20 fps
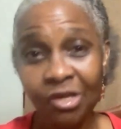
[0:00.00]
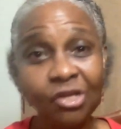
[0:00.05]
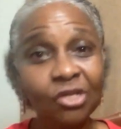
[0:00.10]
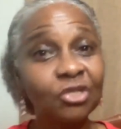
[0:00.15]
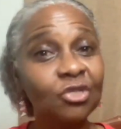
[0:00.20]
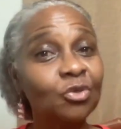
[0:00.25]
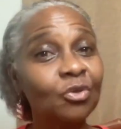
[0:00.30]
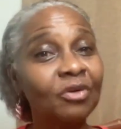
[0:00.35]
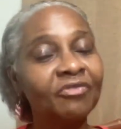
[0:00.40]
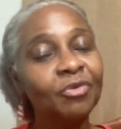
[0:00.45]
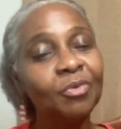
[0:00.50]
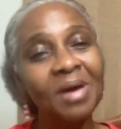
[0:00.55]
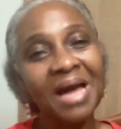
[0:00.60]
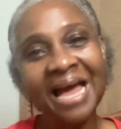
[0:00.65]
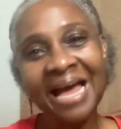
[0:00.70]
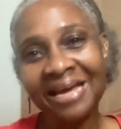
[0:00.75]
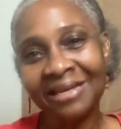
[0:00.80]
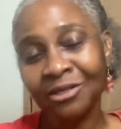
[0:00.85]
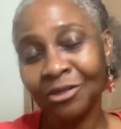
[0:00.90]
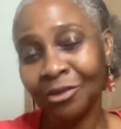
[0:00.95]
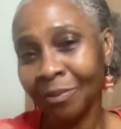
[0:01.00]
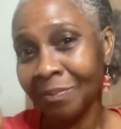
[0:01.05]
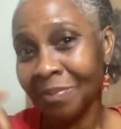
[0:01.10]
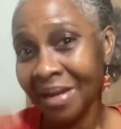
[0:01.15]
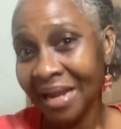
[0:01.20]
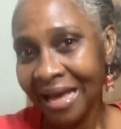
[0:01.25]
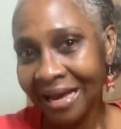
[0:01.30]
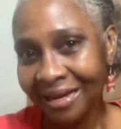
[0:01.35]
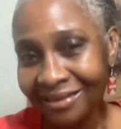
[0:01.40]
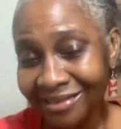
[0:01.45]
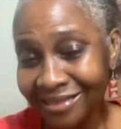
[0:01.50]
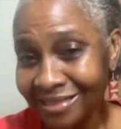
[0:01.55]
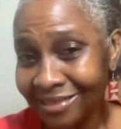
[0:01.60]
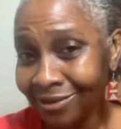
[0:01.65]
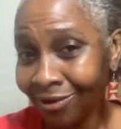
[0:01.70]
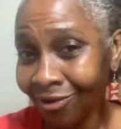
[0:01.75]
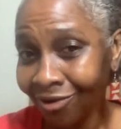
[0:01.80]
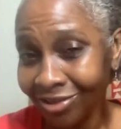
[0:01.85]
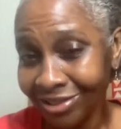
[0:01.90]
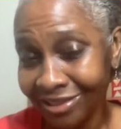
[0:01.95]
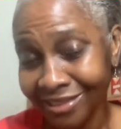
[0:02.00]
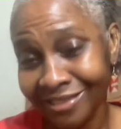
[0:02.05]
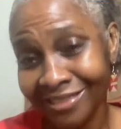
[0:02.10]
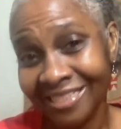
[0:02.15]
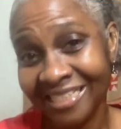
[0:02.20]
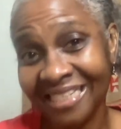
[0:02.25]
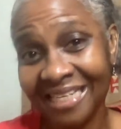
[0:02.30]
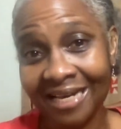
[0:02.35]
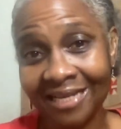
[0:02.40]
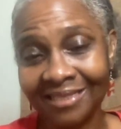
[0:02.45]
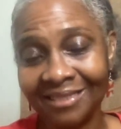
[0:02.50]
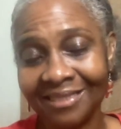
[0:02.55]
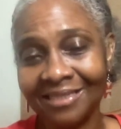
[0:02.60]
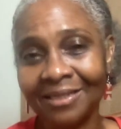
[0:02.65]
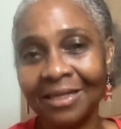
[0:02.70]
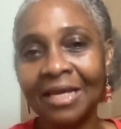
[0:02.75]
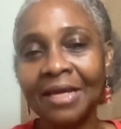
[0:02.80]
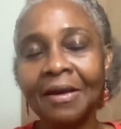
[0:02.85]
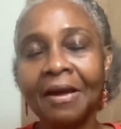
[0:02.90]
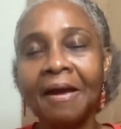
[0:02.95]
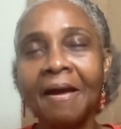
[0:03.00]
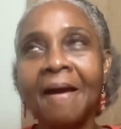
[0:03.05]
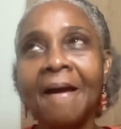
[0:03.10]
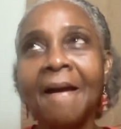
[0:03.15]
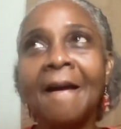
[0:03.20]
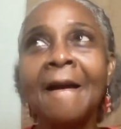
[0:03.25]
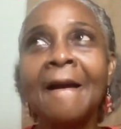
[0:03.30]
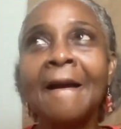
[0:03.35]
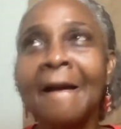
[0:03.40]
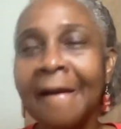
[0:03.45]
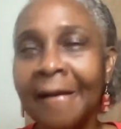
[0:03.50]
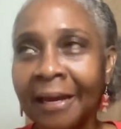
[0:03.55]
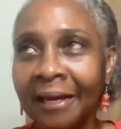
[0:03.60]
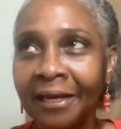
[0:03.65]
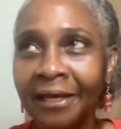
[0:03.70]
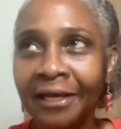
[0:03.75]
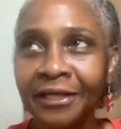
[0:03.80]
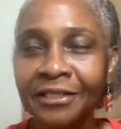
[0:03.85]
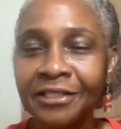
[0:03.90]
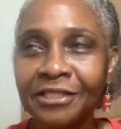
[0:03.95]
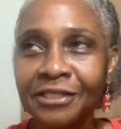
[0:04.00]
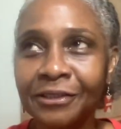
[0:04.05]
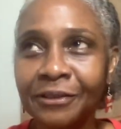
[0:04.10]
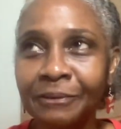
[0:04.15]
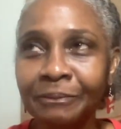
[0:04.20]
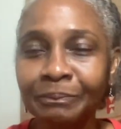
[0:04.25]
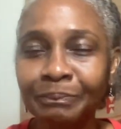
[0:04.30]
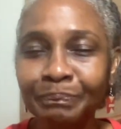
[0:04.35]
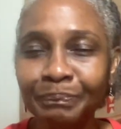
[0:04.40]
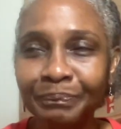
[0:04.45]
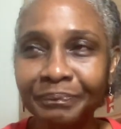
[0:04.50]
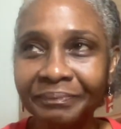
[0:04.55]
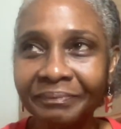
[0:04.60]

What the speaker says: So if you add your black salt to that and